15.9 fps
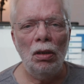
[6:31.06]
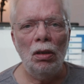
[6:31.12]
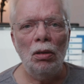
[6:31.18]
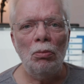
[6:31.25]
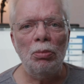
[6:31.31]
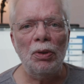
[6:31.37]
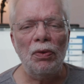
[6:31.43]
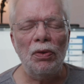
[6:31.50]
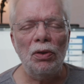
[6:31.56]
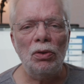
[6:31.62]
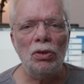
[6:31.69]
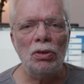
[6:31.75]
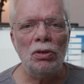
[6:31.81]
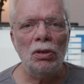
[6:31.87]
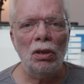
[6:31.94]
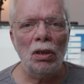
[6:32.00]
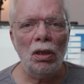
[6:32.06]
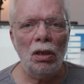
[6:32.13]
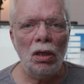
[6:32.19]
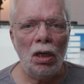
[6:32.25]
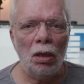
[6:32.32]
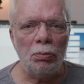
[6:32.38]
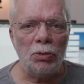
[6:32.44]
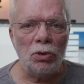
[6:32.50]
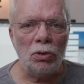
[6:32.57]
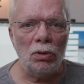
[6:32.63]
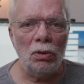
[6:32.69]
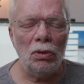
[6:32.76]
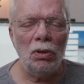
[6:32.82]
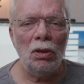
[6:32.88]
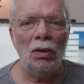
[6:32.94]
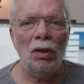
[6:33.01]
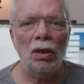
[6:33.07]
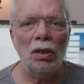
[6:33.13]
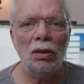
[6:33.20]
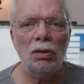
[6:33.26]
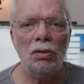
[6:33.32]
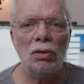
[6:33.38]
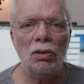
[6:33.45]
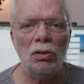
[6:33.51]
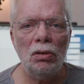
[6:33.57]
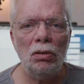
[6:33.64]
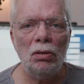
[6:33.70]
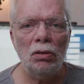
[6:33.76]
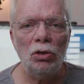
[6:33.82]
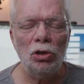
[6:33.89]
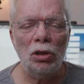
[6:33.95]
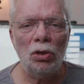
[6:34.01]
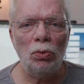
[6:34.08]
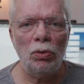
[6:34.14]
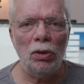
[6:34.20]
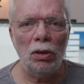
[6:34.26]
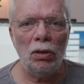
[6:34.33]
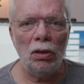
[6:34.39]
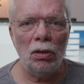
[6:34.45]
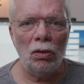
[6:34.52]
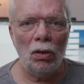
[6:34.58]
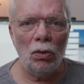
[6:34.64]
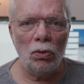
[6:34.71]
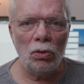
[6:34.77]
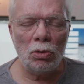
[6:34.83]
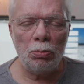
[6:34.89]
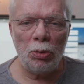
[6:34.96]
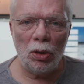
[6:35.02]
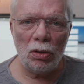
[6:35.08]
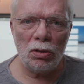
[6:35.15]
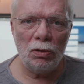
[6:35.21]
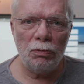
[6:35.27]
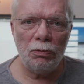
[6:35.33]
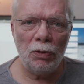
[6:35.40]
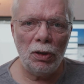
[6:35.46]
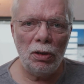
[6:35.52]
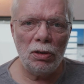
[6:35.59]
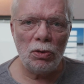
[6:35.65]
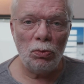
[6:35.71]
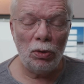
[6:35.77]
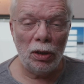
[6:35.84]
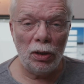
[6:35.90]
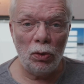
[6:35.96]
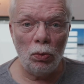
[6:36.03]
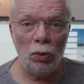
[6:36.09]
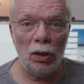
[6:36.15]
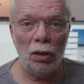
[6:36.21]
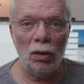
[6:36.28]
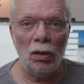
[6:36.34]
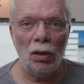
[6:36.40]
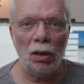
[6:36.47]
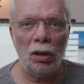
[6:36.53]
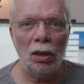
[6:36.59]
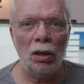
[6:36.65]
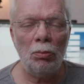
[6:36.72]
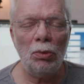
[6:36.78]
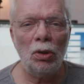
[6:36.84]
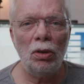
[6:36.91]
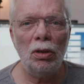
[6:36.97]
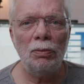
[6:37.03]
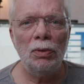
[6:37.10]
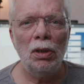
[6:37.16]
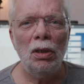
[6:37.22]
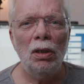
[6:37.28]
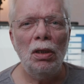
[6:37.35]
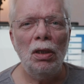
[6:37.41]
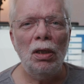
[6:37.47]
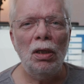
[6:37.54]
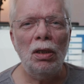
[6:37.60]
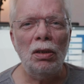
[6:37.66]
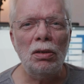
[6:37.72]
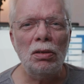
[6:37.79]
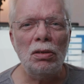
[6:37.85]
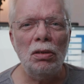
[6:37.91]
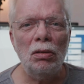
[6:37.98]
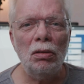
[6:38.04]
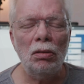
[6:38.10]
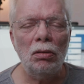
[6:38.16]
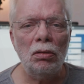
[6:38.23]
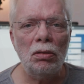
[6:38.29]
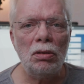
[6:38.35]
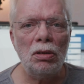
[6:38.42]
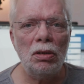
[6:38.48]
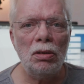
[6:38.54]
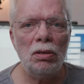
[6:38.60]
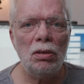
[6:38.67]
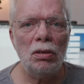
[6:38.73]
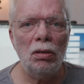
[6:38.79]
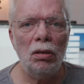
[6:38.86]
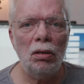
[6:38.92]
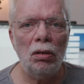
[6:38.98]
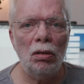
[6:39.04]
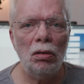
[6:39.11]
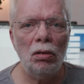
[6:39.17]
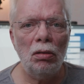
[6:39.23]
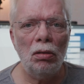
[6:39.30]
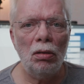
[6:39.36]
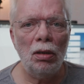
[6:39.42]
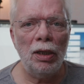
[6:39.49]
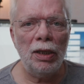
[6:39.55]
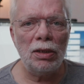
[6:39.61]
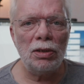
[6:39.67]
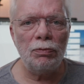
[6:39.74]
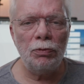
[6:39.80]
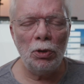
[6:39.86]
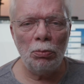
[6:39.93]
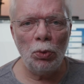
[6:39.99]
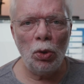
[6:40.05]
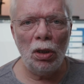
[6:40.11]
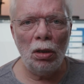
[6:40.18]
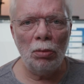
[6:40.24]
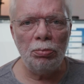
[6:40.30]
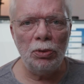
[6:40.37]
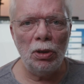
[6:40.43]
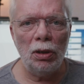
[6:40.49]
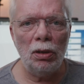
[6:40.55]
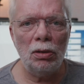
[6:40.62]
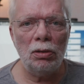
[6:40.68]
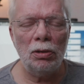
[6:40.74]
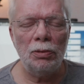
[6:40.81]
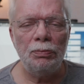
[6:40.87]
But there is another option, and that is generating those proxy files right away in the camera. And since the last firmware update,